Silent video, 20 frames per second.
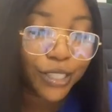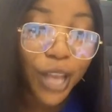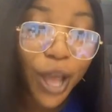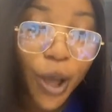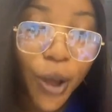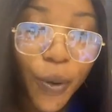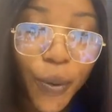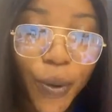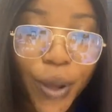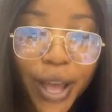
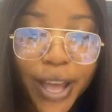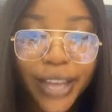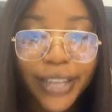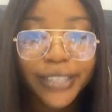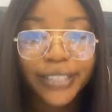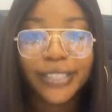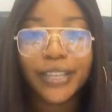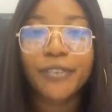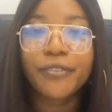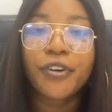
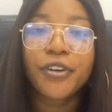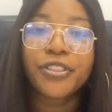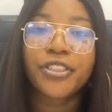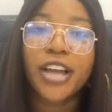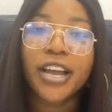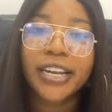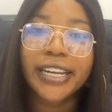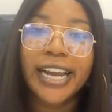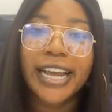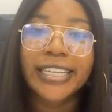So for
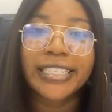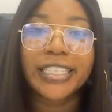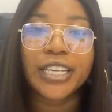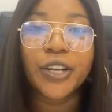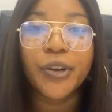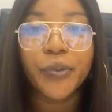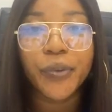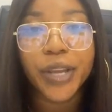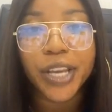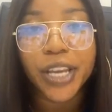third class
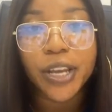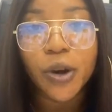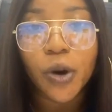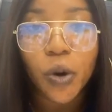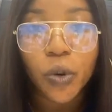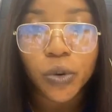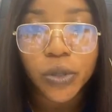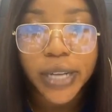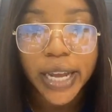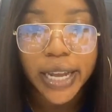degree
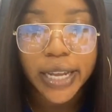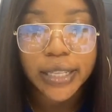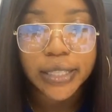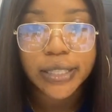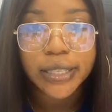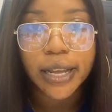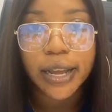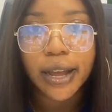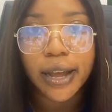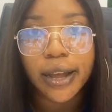
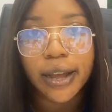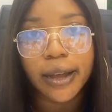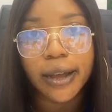holders,